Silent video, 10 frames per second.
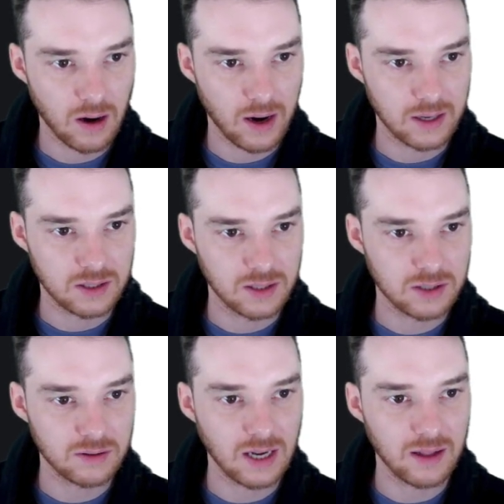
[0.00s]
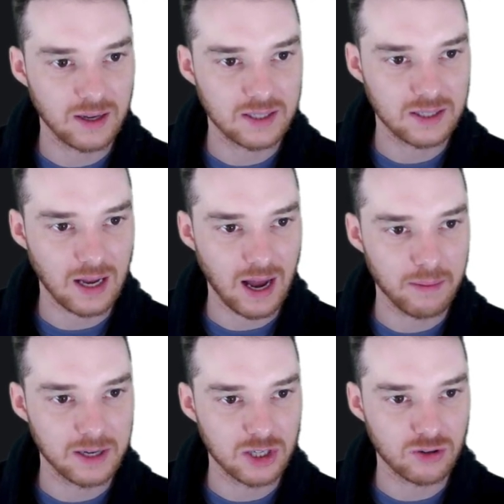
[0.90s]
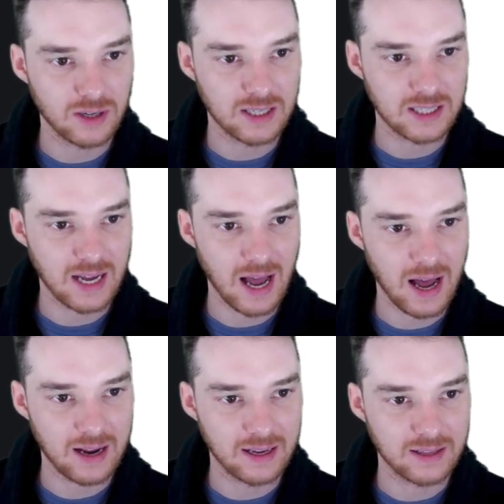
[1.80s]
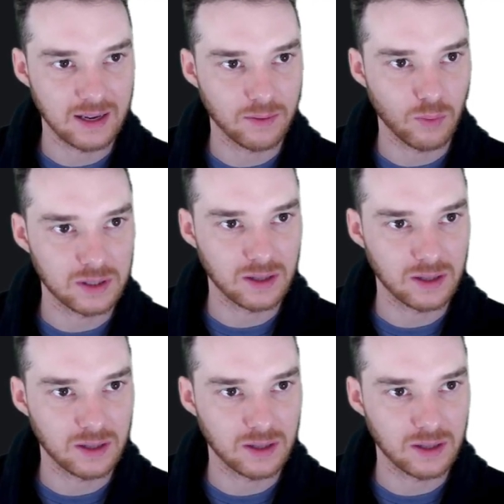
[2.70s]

All right, so this will tell us how many streaks they had and then what